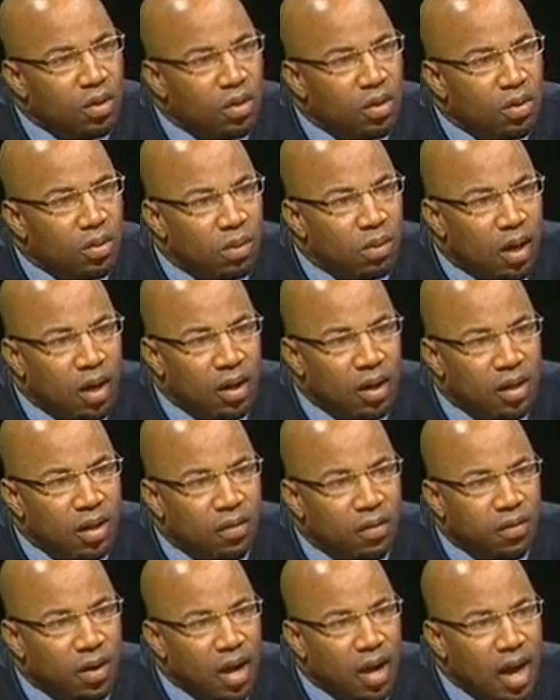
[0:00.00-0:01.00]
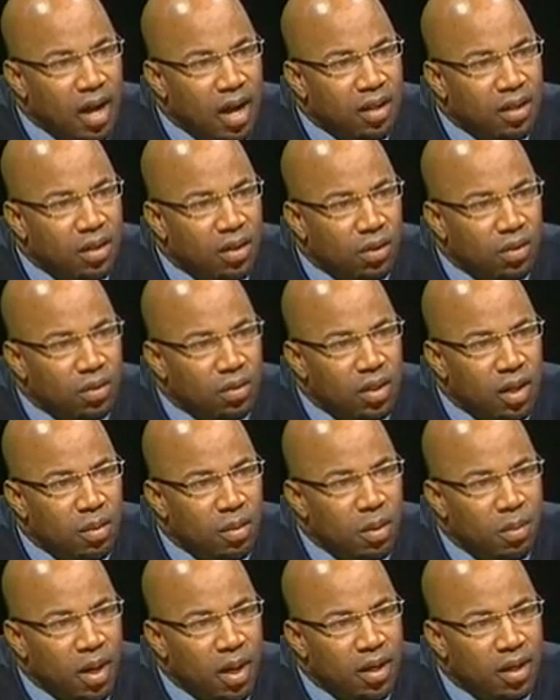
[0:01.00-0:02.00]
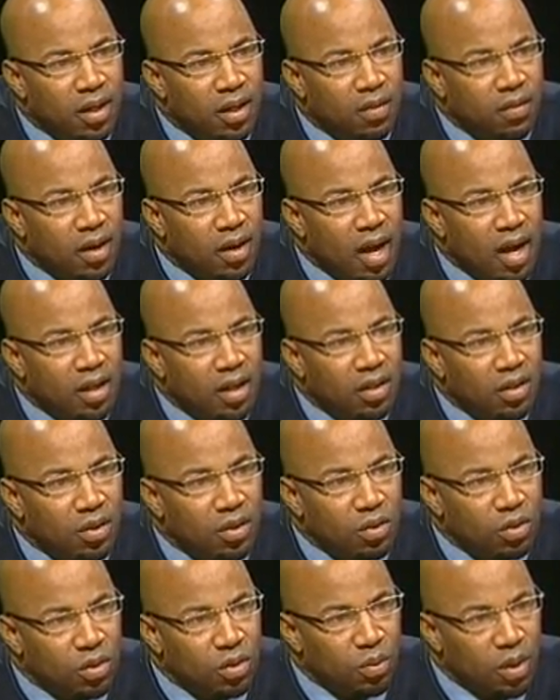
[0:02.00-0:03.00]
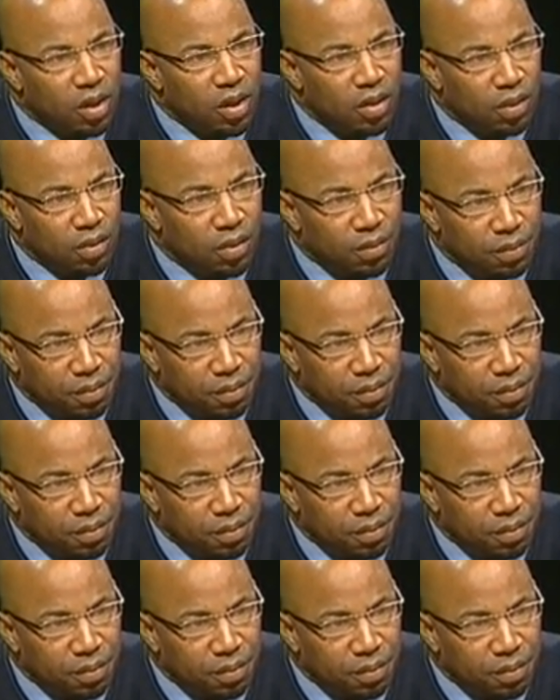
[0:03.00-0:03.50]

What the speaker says: to different high schools. Tell me about the different high schools you went to.